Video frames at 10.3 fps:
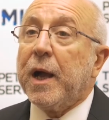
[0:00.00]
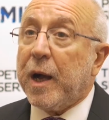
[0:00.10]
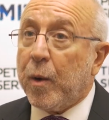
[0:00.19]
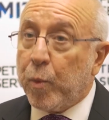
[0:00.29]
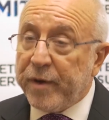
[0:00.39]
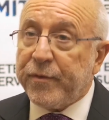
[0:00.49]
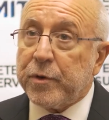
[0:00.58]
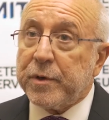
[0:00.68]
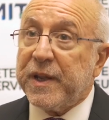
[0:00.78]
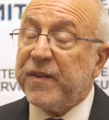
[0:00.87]

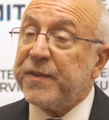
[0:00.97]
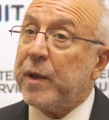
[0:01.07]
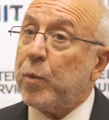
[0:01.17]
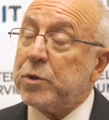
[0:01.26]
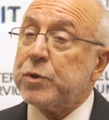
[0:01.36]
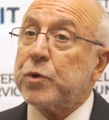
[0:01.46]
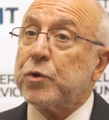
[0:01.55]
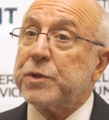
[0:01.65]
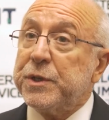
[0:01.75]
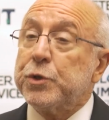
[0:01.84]
However, if they want to
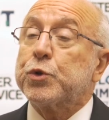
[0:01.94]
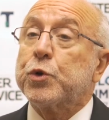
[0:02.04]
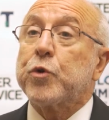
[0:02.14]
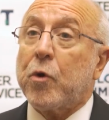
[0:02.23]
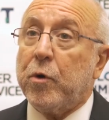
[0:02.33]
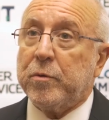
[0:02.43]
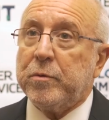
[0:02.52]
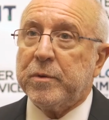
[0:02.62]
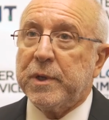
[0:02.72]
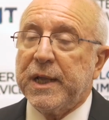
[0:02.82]
continue to
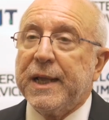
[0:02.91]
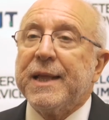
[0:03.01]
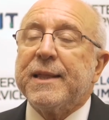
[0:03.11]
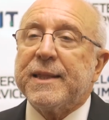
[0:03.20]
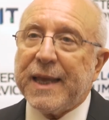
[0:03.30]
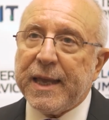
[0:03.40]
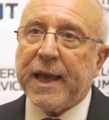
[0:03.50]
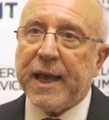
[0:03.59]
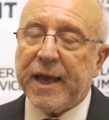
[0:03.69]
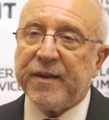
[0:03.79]
grow, they
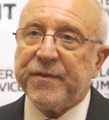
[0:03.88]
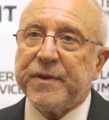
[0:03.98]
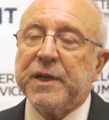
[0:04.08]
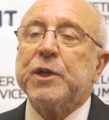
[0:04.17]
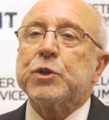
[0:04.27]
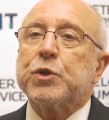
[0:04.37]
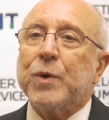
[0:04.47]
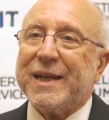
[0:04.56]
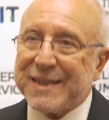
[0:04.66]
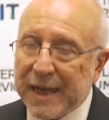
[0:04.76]
have
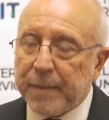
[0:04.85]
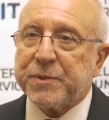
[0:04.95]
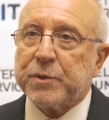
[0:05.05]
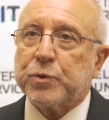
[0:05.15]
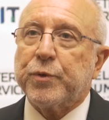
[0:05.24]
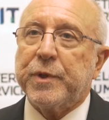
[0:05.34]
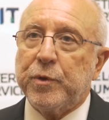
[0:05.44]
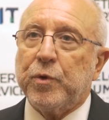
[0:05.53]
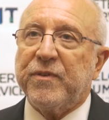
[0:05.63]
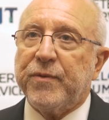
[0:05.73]
to adapt to the
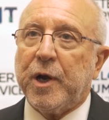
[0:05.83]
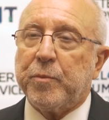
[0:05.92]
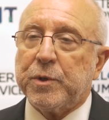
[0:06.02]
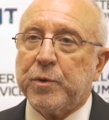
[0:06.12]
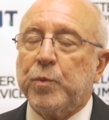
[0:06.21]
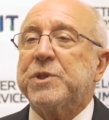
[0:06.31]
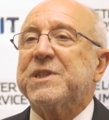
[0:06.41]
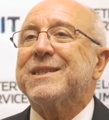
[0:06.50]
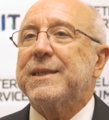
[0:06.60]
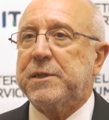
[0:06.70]
new environment, which
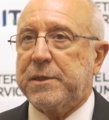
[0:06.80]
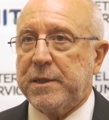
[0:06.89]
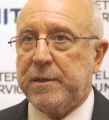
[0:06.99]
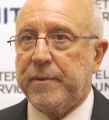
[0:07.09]
is digital.